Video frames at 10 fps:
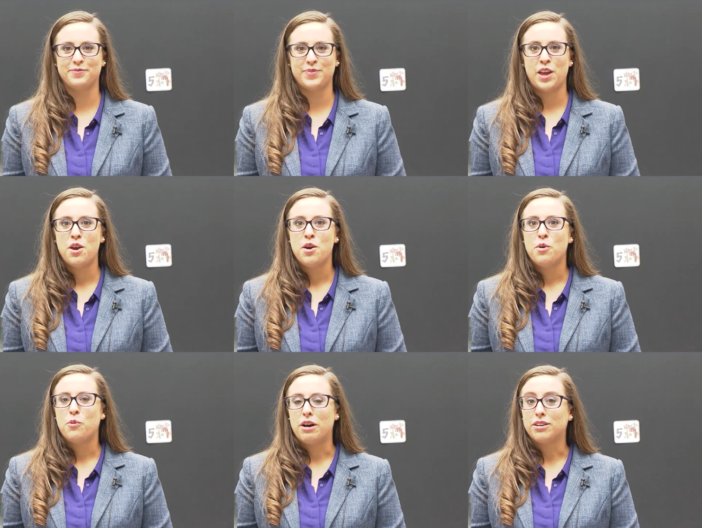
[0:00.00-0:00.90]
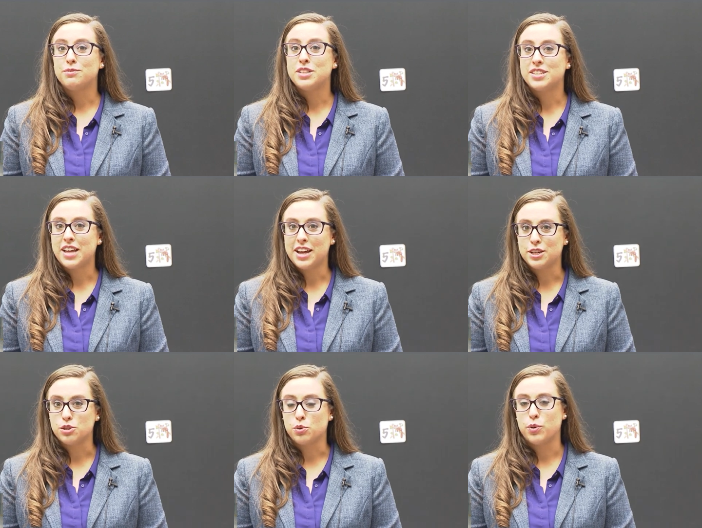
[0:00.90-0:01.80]
Welcome to Science. We're going to
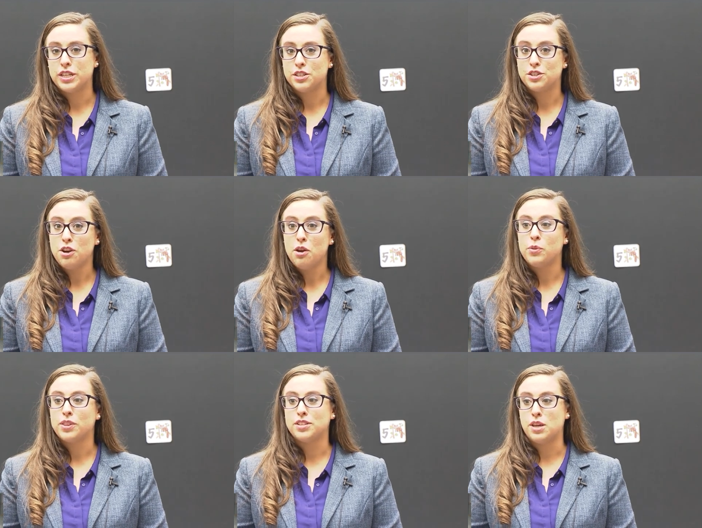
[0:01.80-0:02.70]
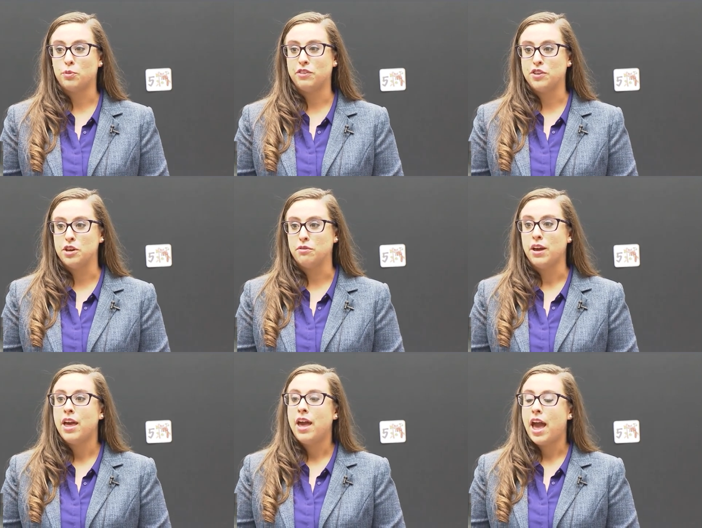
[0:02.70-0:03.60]
start with some review.
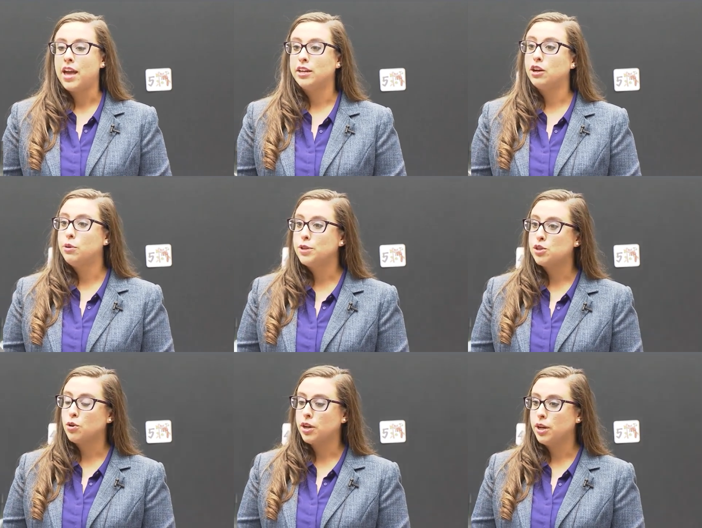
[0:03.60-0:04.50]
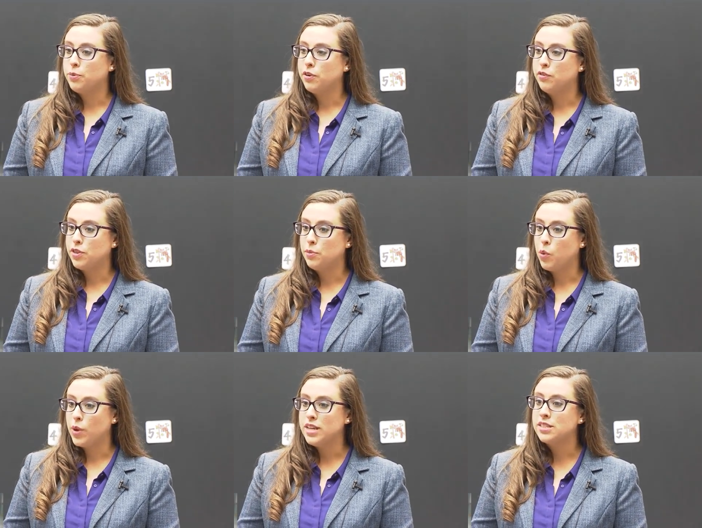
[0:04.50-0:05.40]
Aiden Gobi, scorekeeper for the boys.
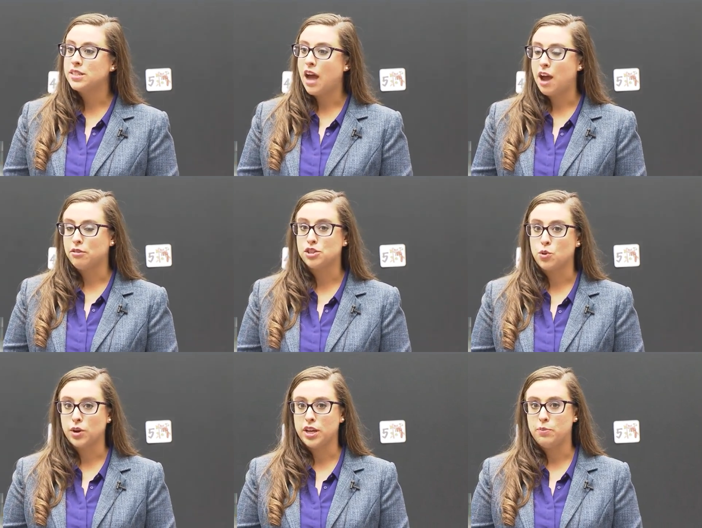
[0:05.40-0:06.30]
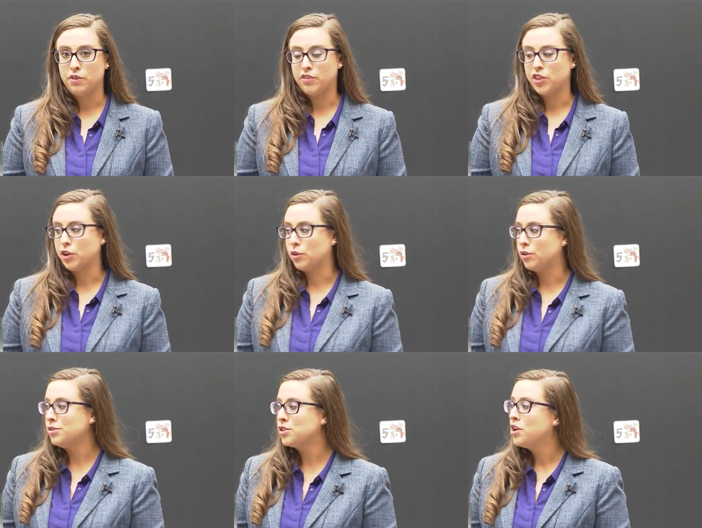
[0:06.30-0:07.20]
Tyra, scorekeeper for the girls.
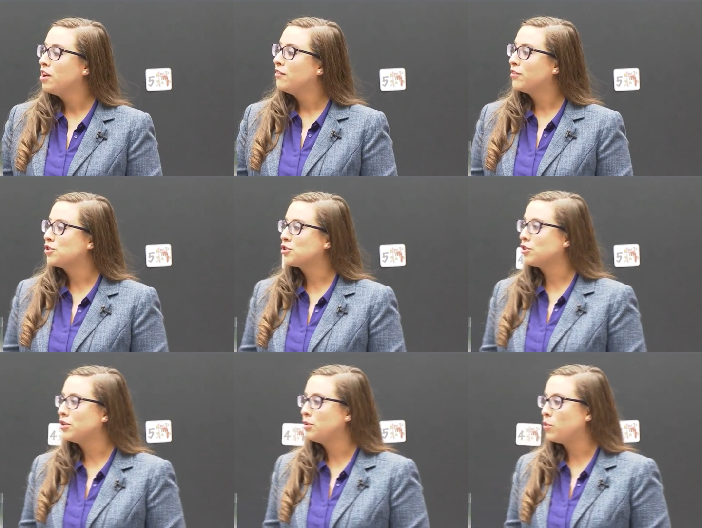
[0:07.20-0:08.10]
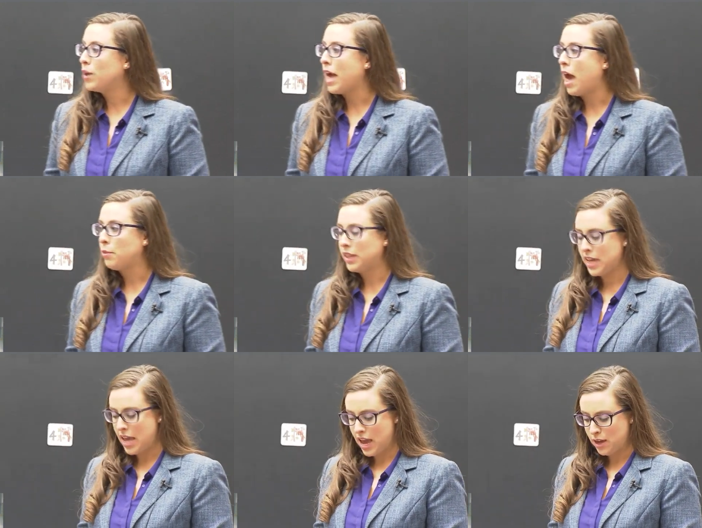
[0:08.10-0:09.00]
First girl and boy, Emily and
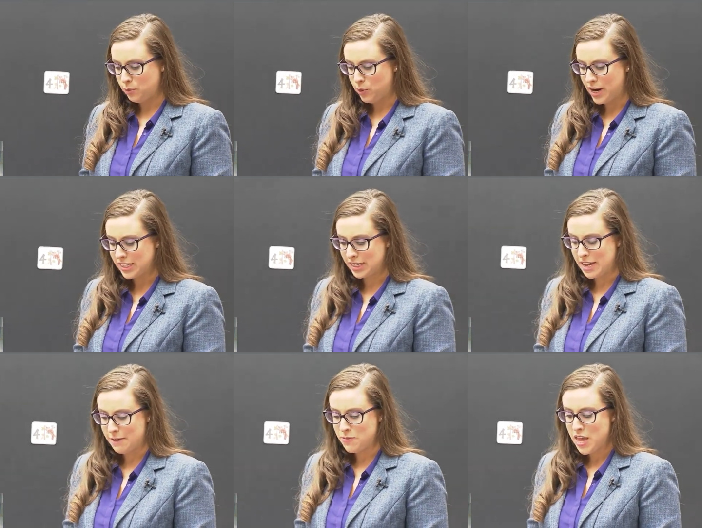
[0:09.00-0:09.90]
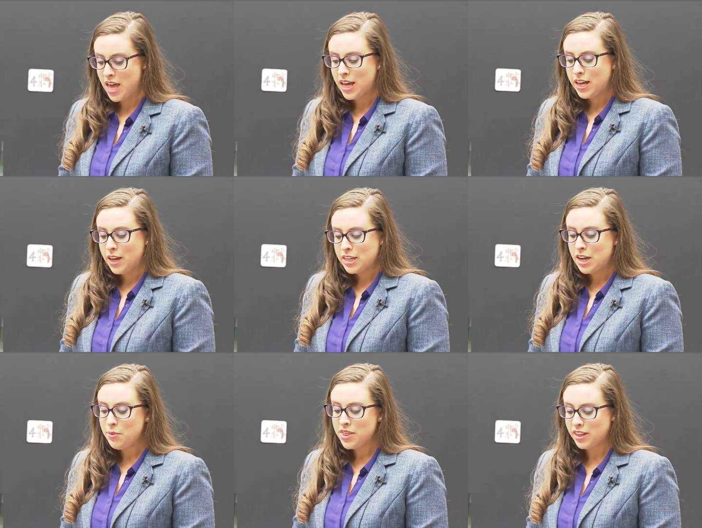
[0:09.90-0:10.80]
Presley. Tell me the
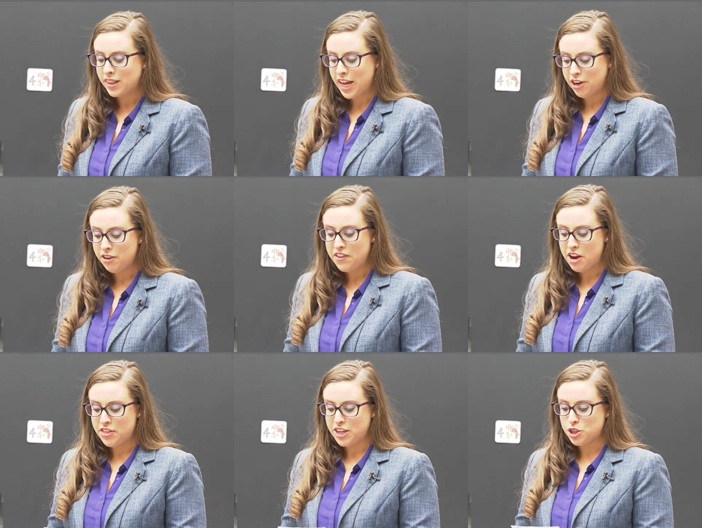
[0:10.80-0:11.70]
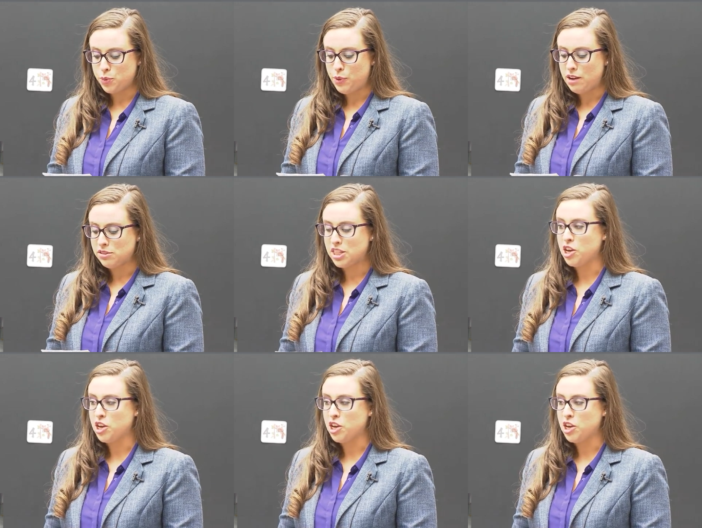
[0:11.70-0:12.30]
layer of air that surrounds the earth.